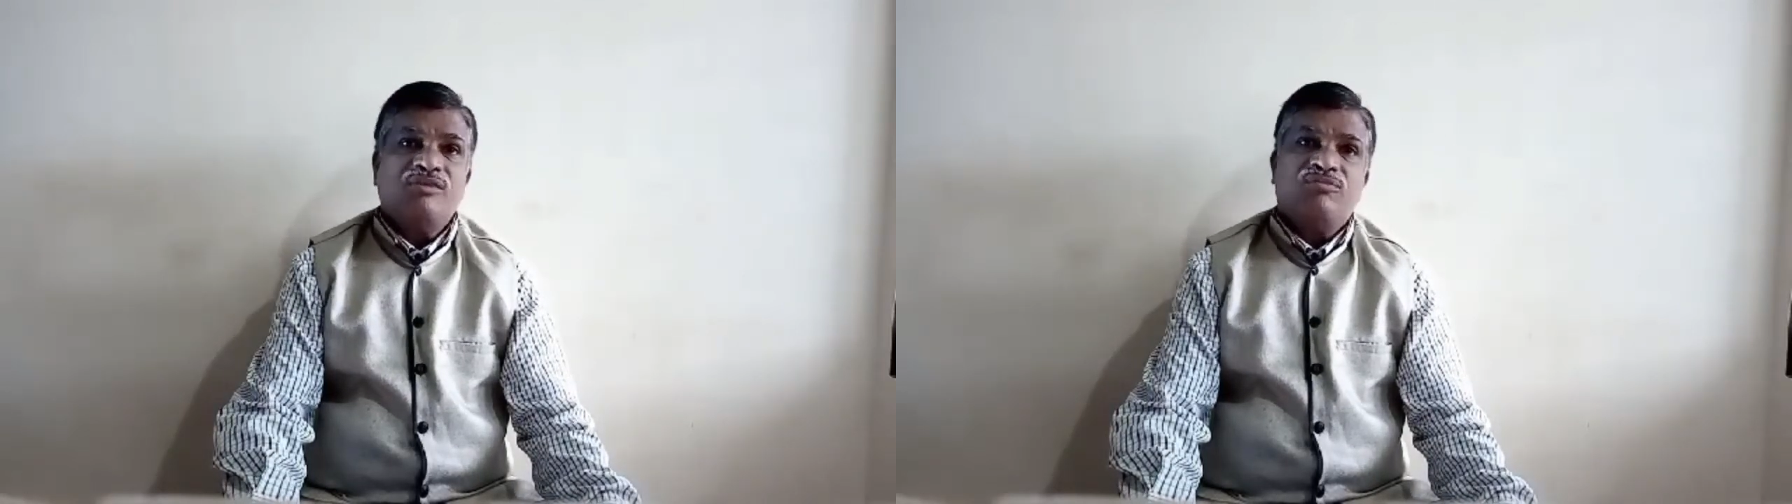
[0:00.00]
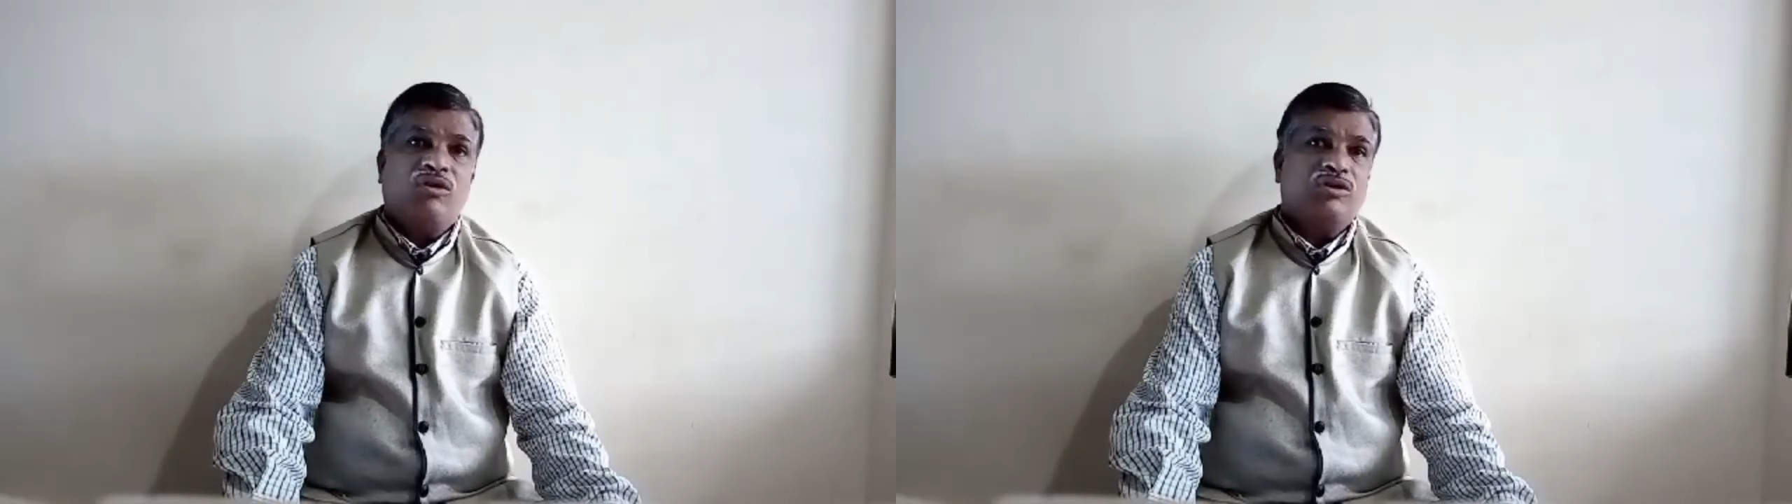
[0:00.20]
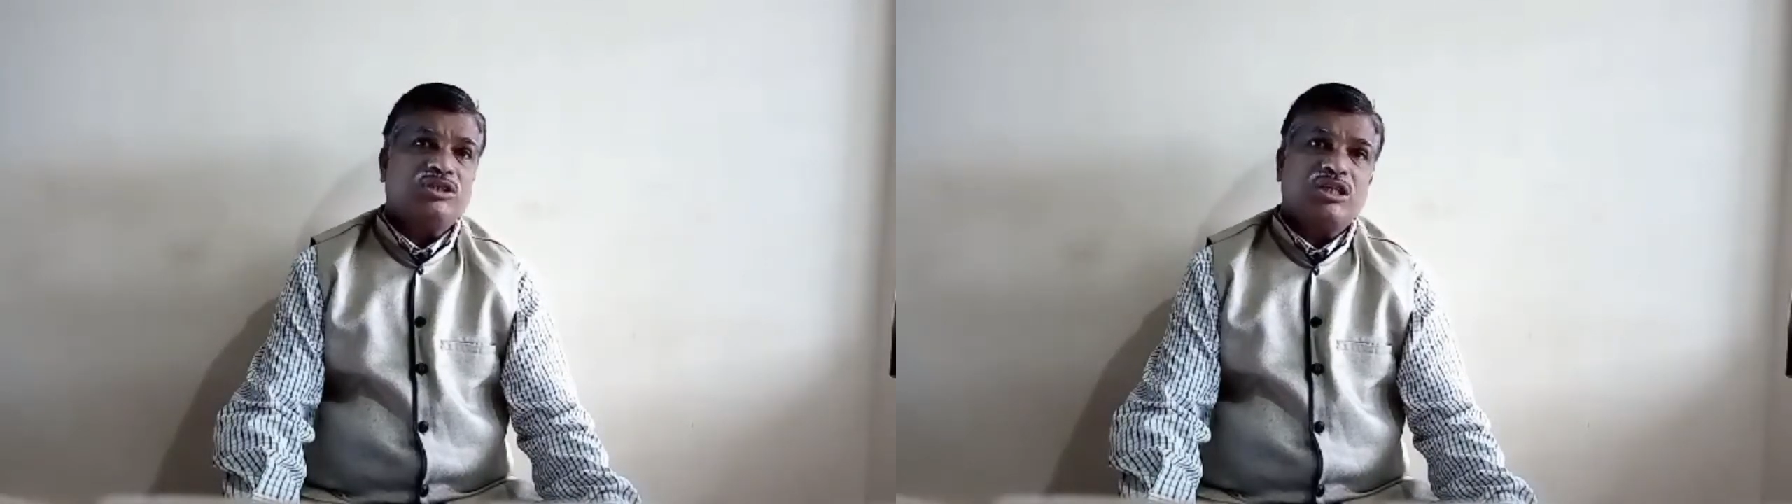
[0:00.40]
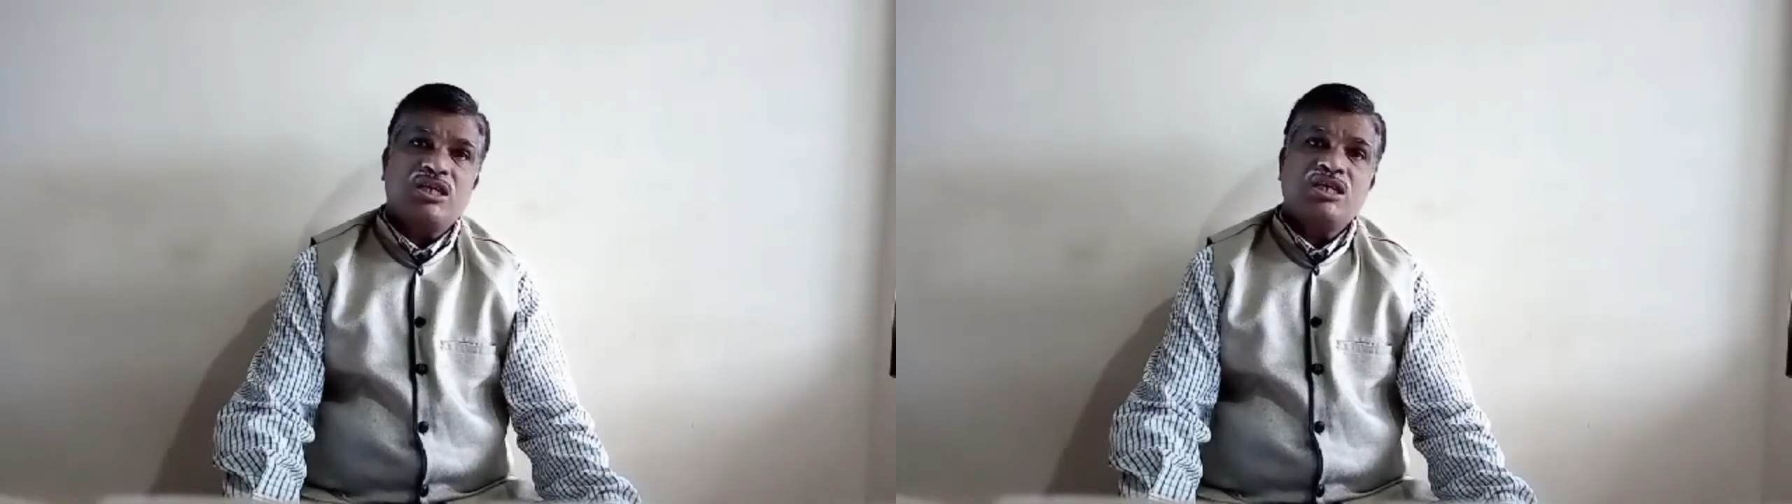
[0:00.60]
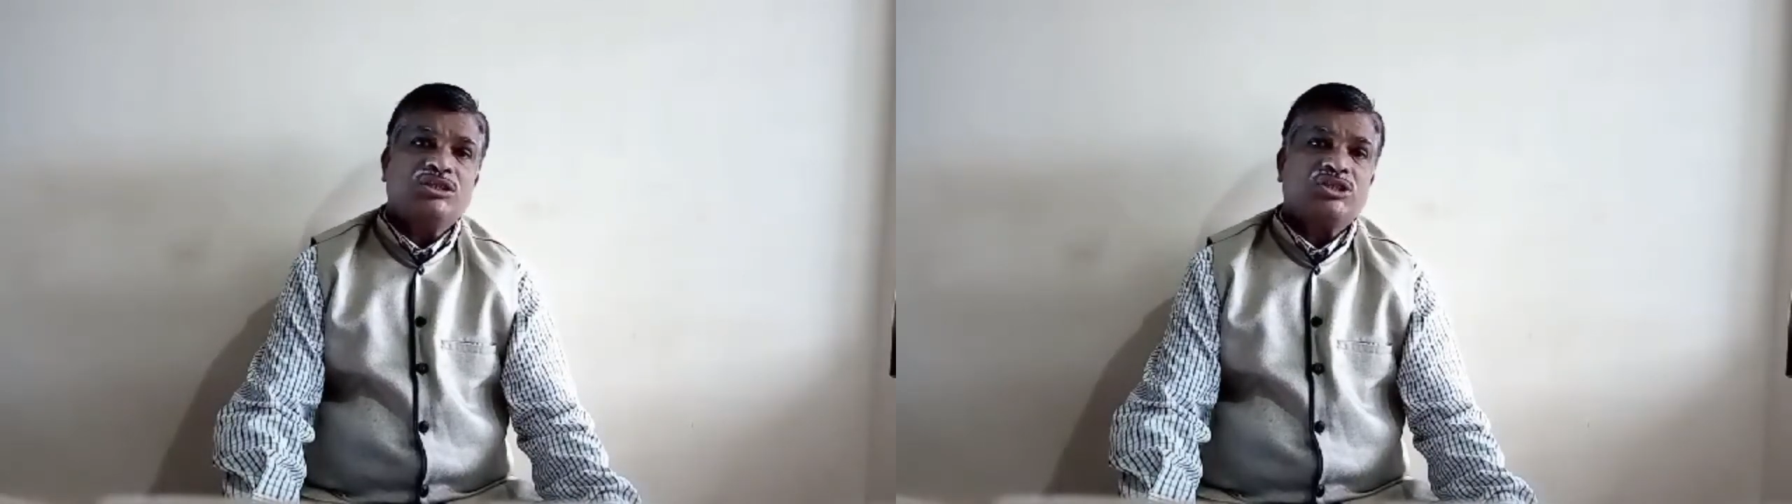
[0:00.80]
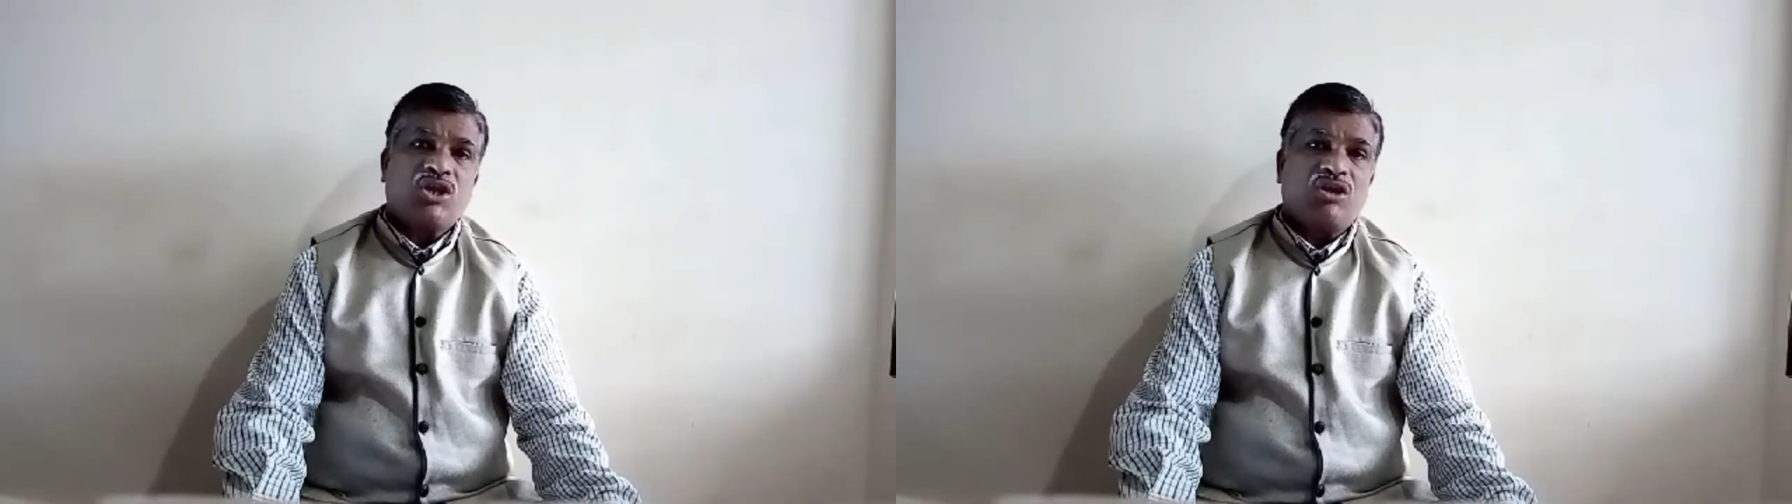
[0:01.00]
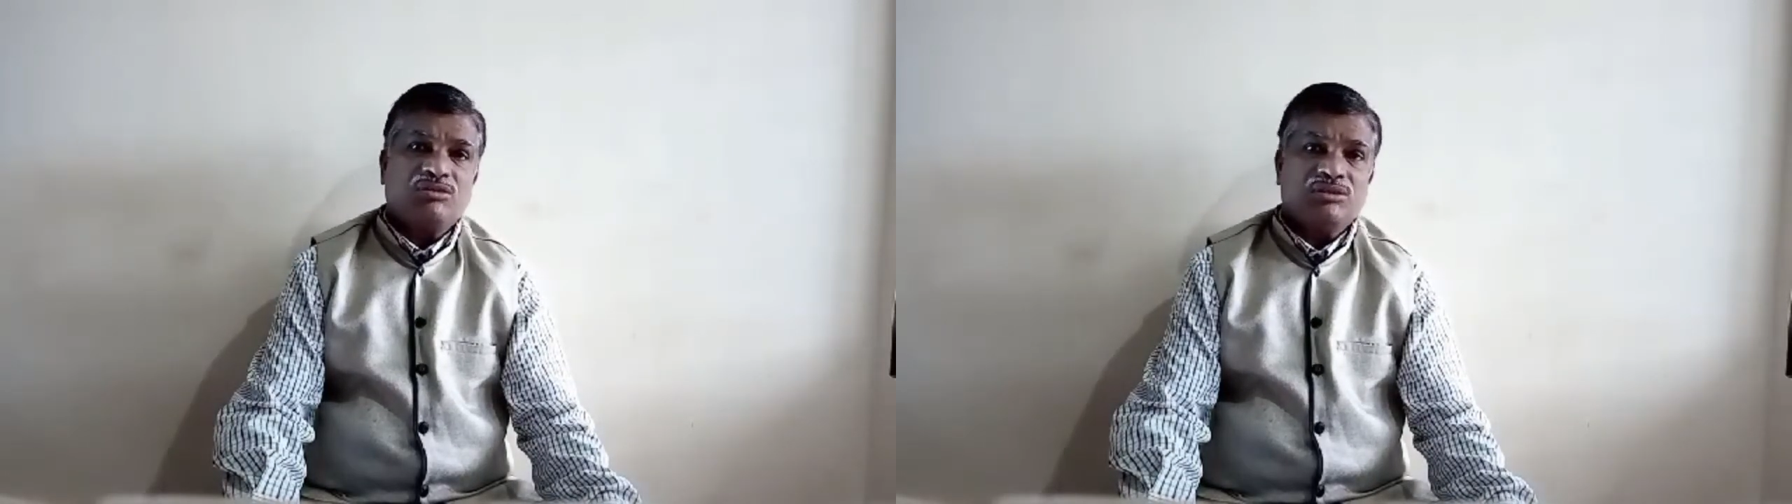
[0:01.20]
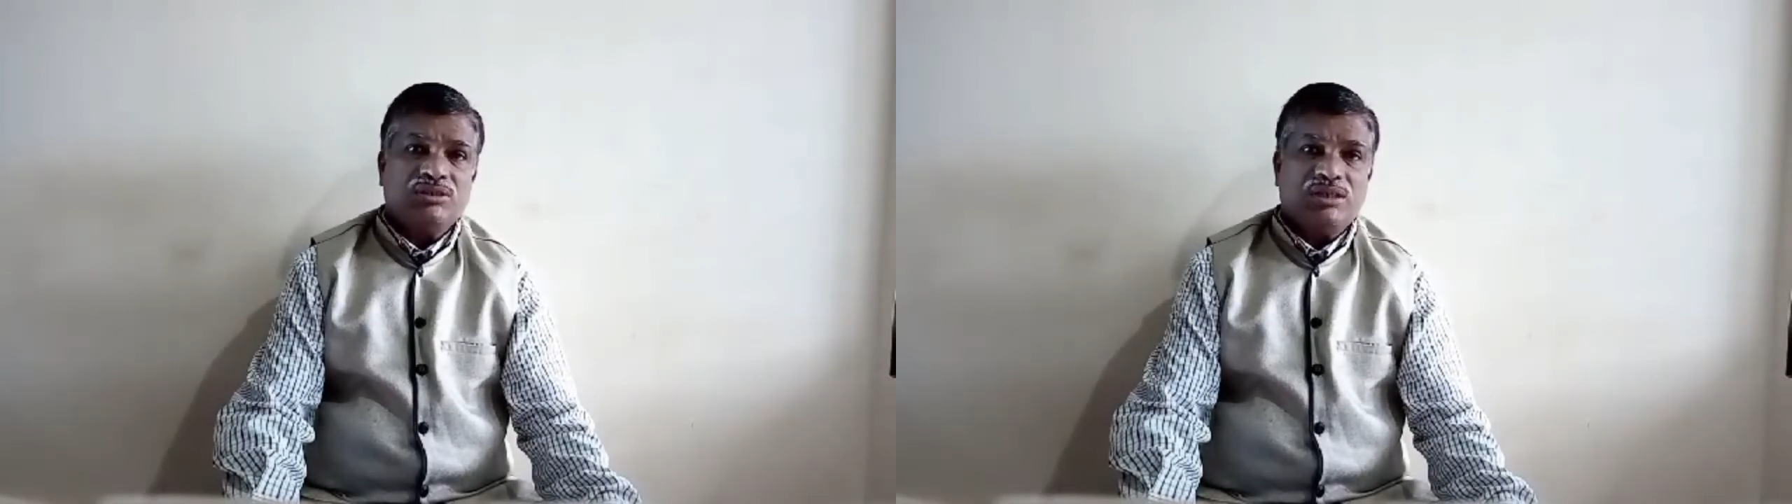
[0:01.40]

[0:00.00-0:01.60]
for the strong